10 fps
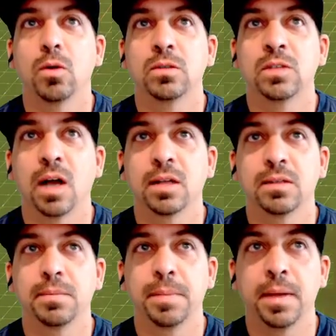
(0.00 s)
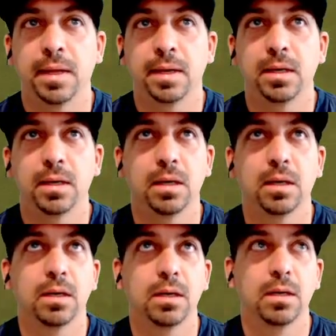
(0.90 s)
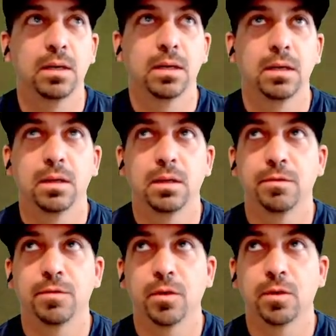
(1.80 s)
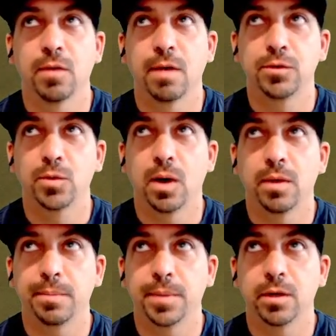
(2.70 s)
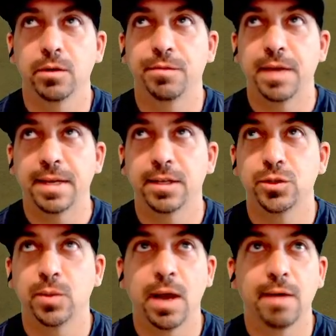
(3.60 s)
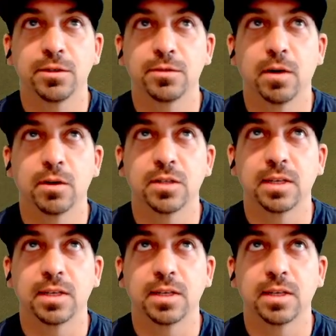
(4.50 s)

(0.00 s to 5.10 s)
Tucked pin. The further left you are, the bigger advantage you have as far as like